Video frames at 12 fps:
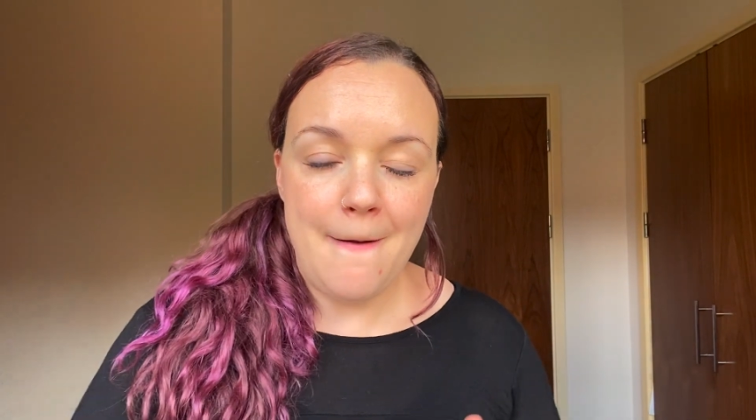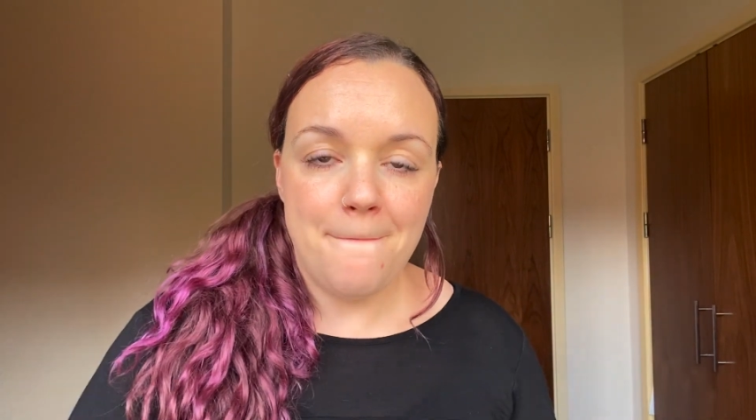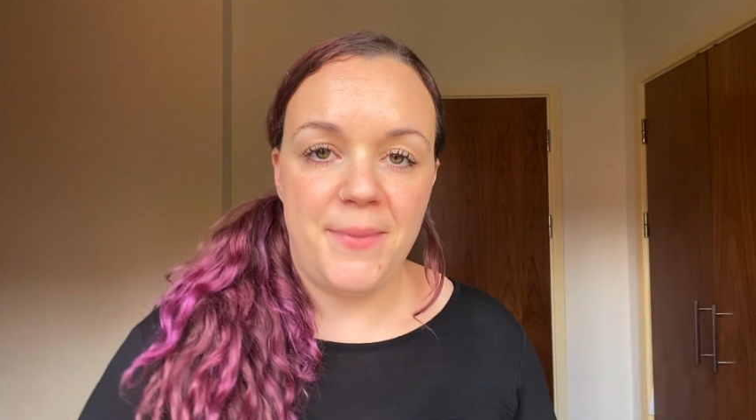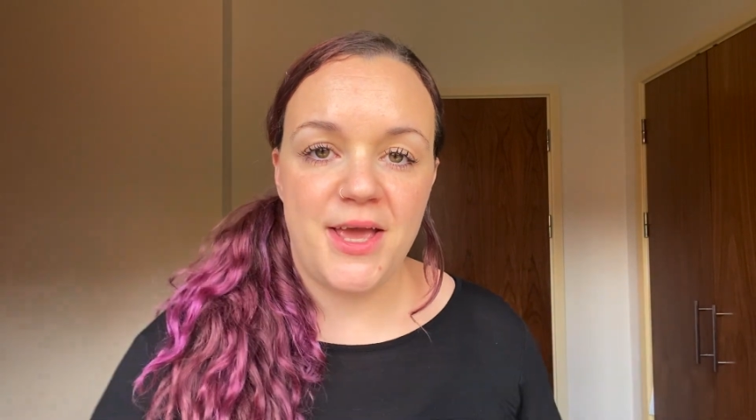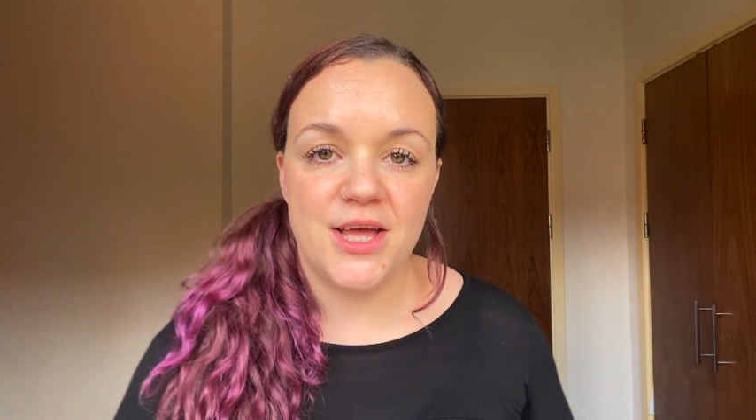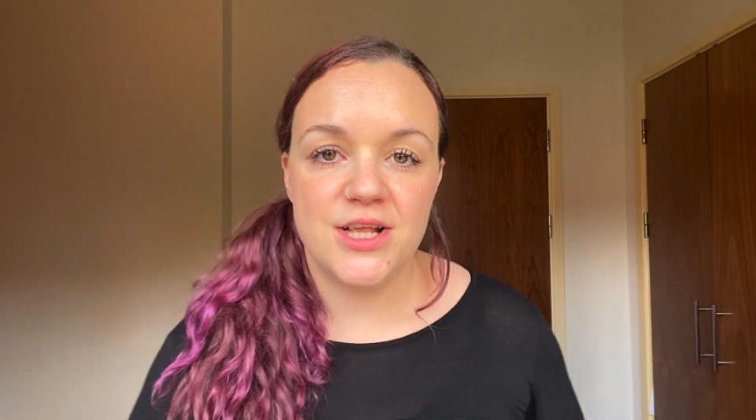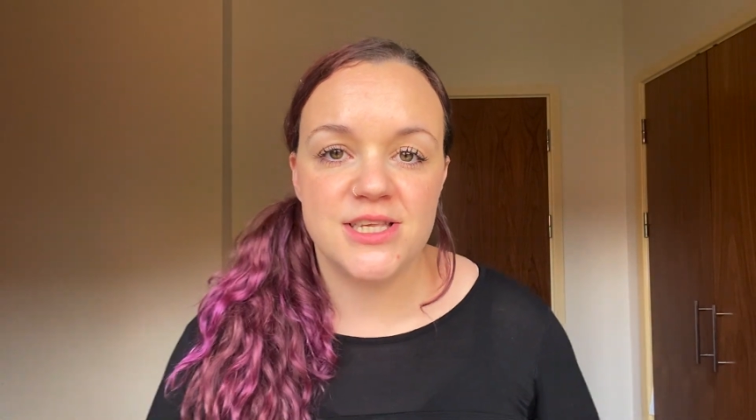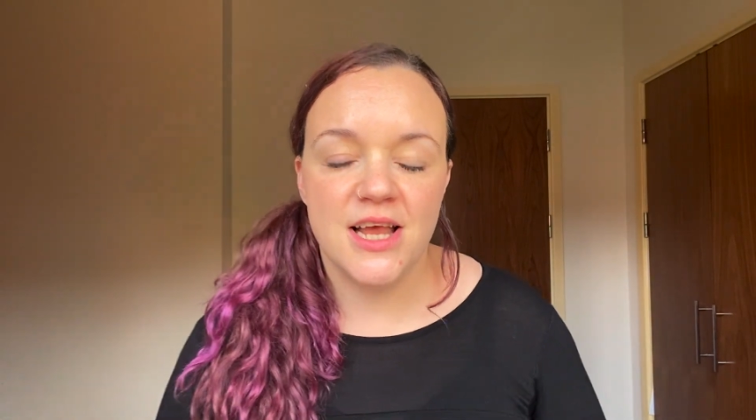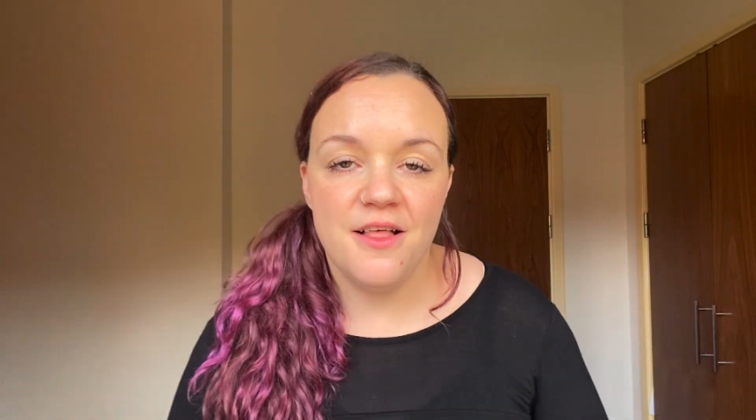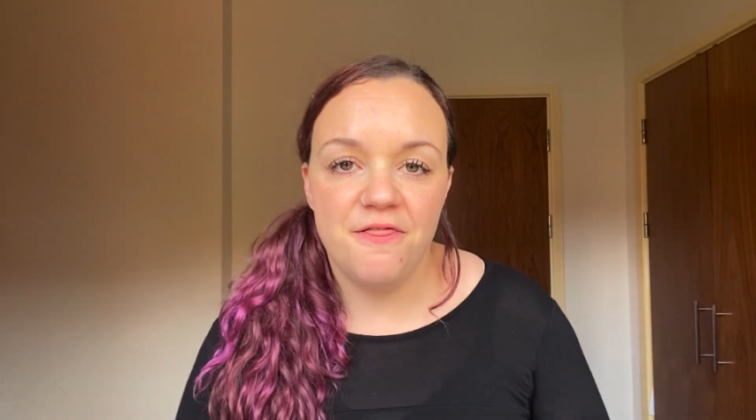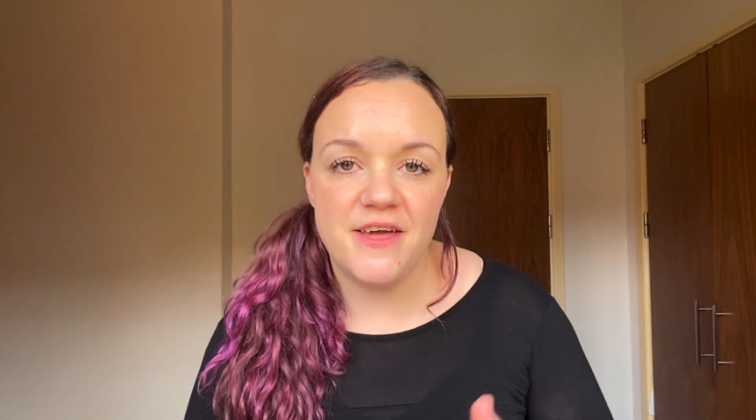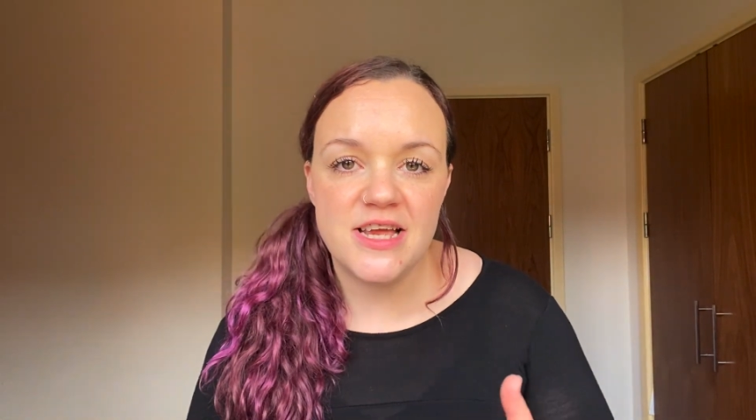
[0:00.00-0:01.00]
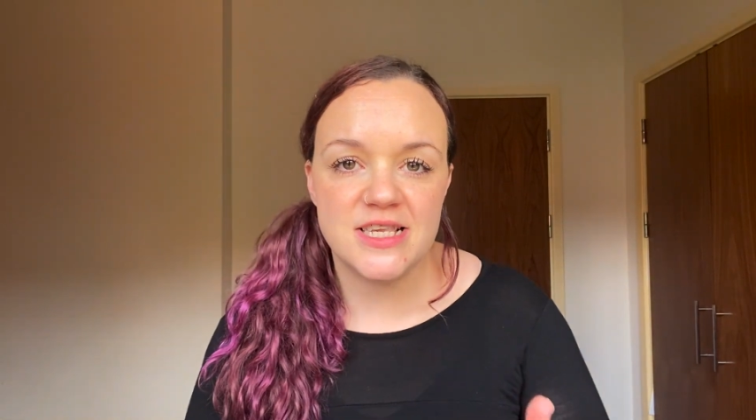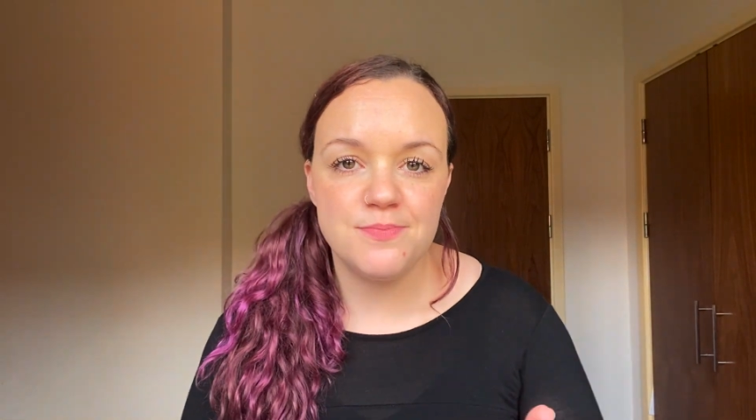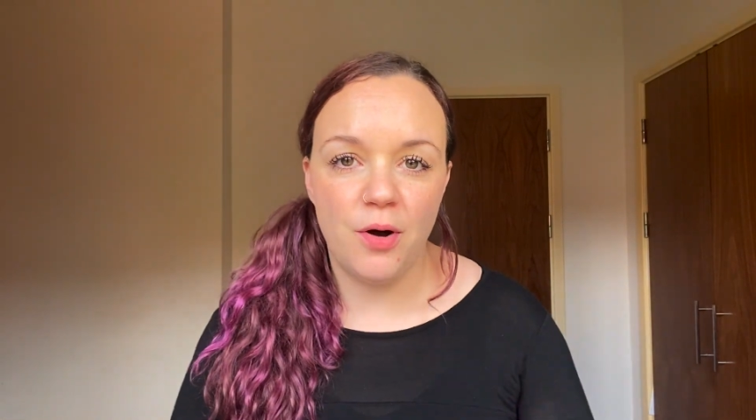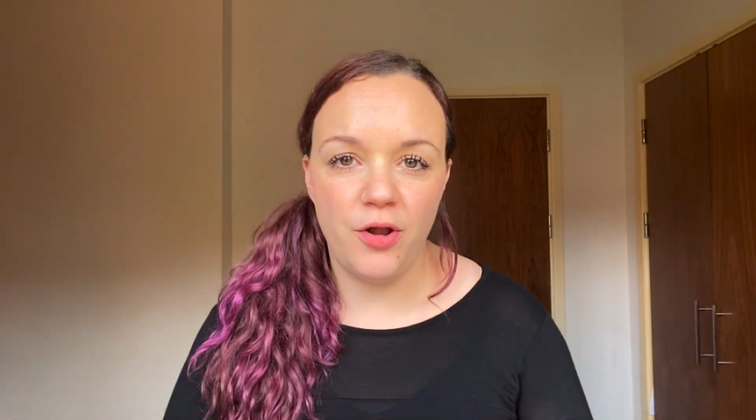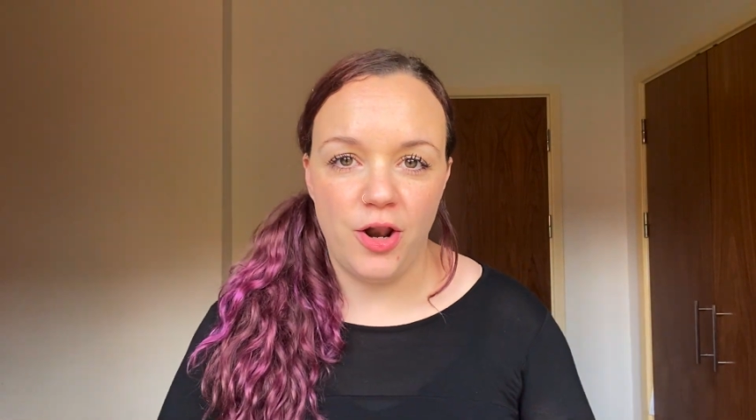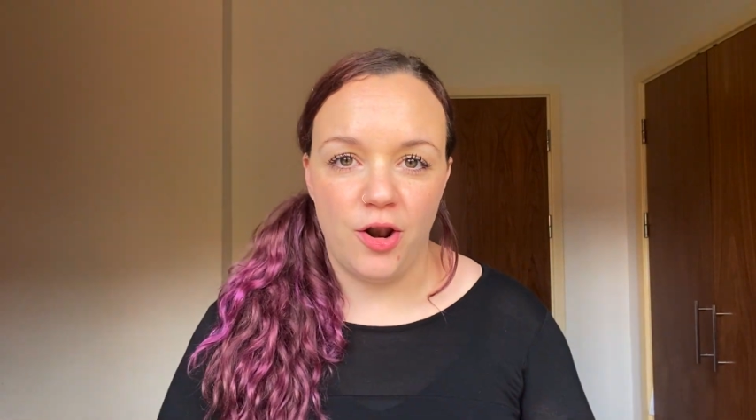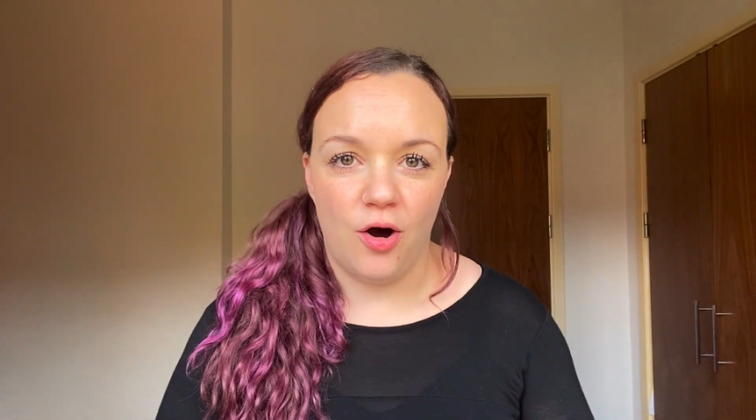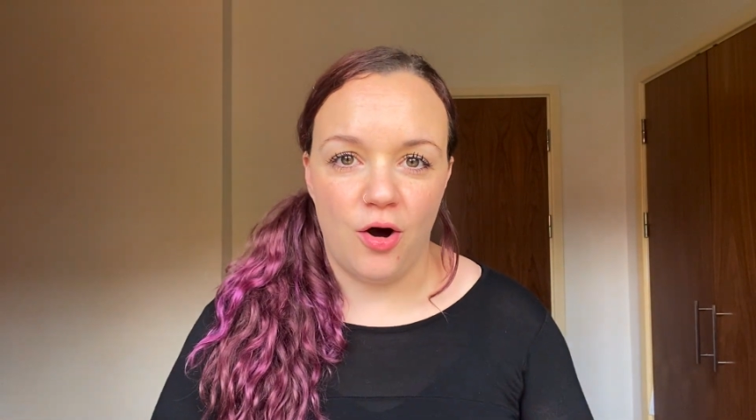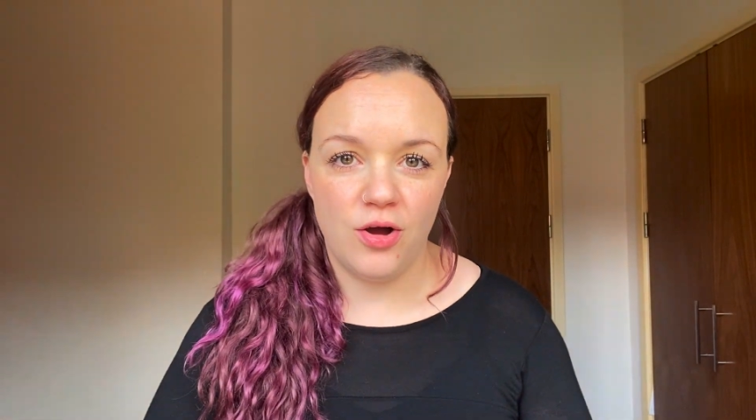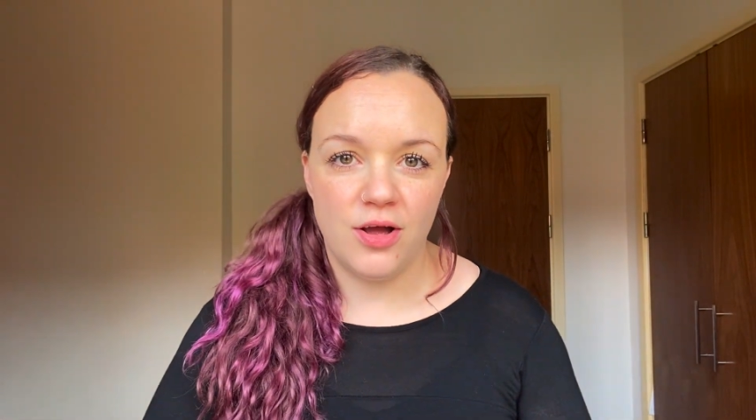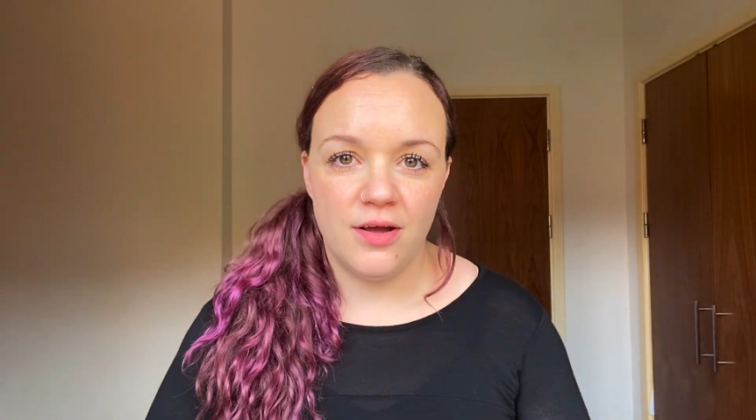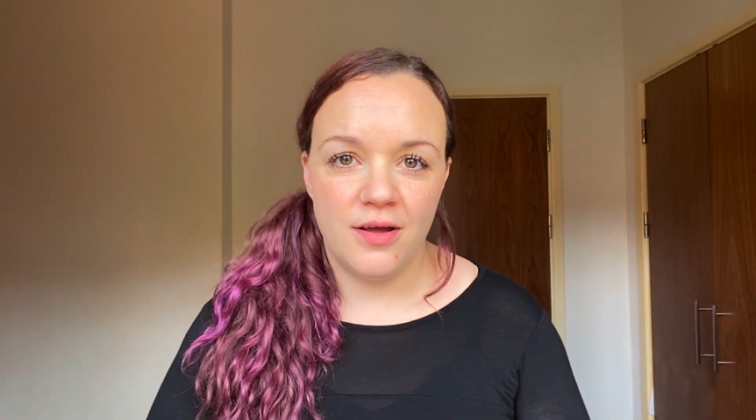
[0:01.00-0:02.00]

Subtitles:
because this monologue